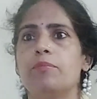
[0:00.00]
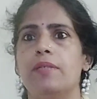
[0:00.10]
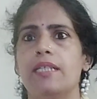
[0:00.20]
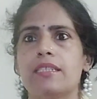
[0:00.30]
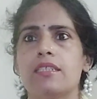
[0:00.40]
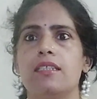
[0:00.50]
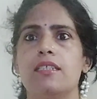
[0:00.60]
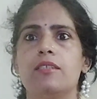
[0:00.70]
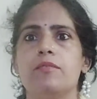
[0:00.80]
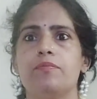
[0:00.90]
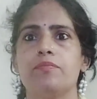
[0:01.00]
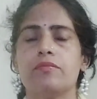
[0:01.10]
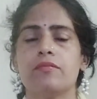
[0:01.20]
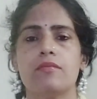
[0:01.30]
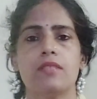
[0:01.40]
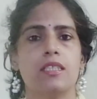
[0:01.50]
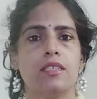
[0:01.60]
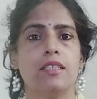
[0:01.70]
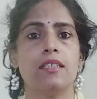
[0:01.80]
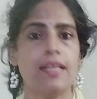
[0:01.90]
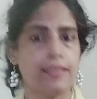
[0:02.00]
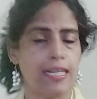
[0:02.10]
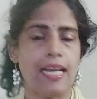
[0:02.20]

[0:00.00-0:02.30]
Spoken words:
but the